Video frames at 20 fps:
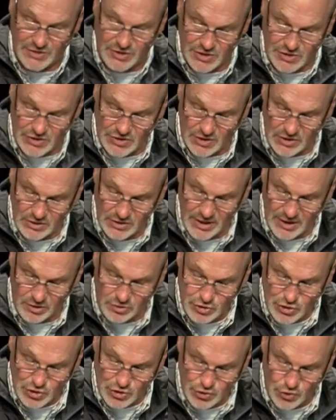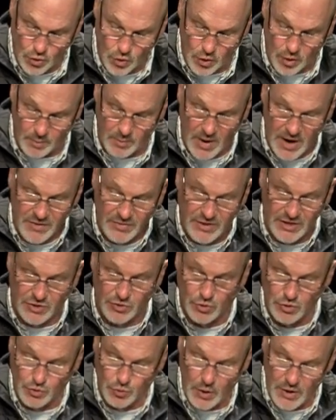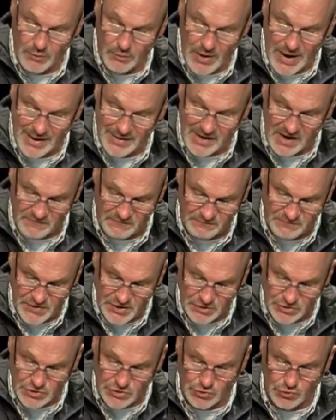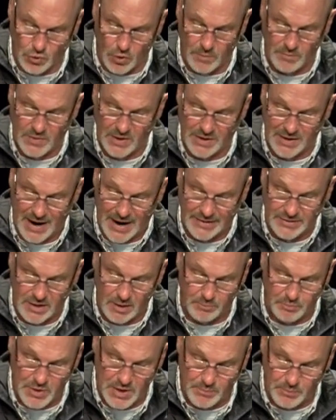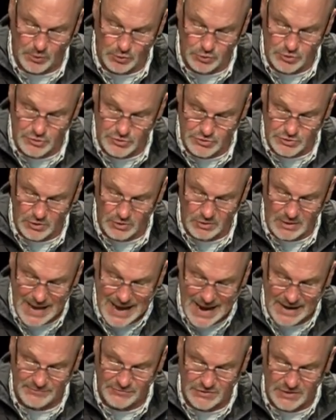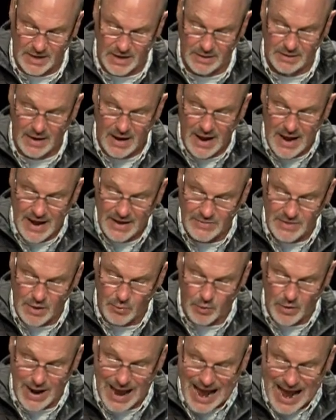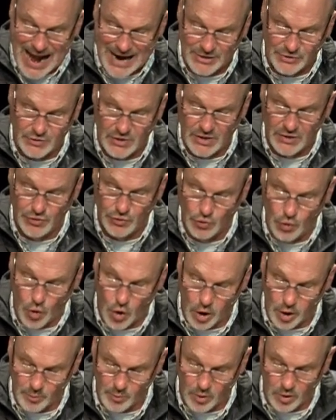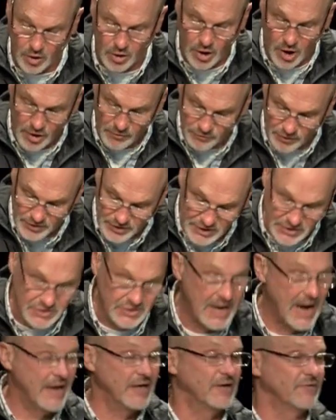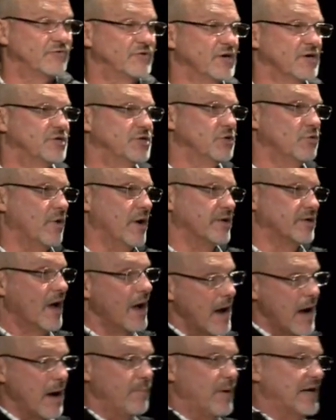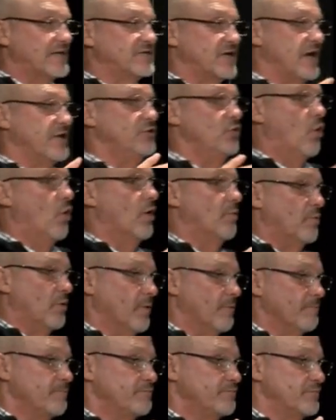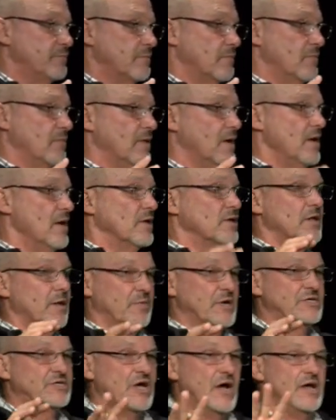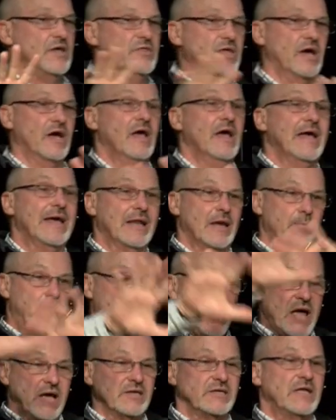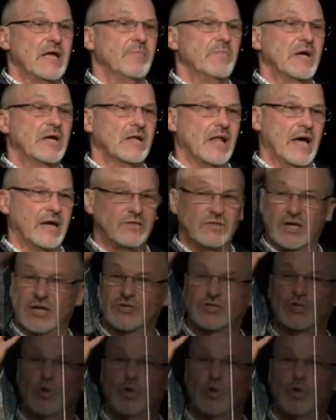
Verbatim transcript: just a little storm. This was, we read, a fierce storm, the kind that people lose their lives in, and they were acting normal for this kind of situation. Everybody say normal. Let me just tell you this. In a pandemic like this,